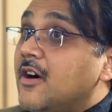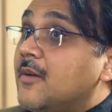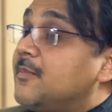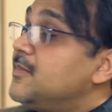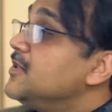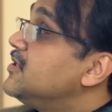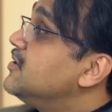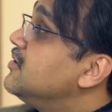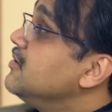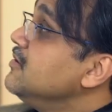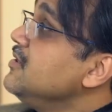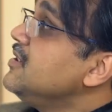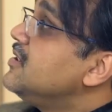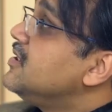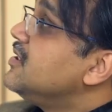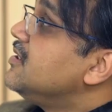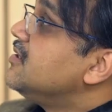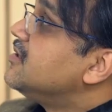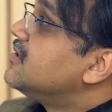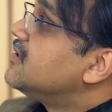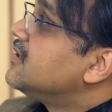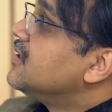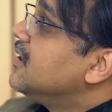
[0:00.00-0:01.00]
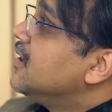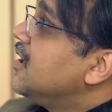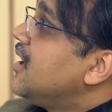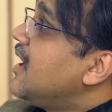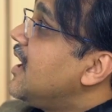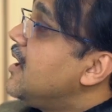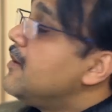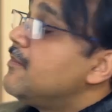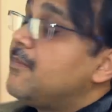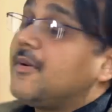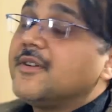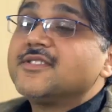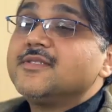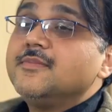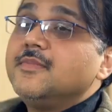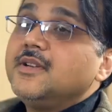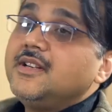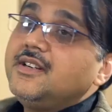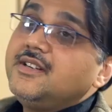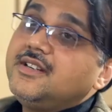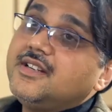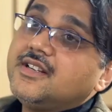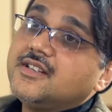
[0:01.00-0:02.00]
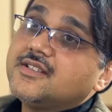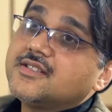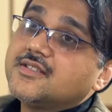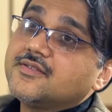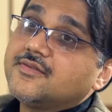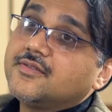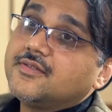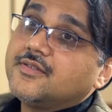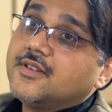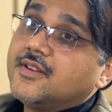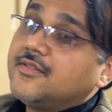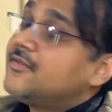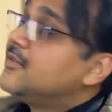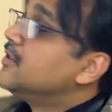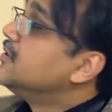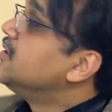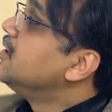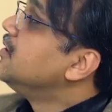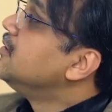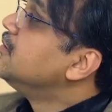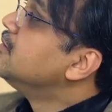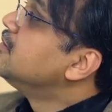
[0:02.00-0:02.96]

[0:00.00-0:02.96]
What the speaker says: opportunities and possibilities for the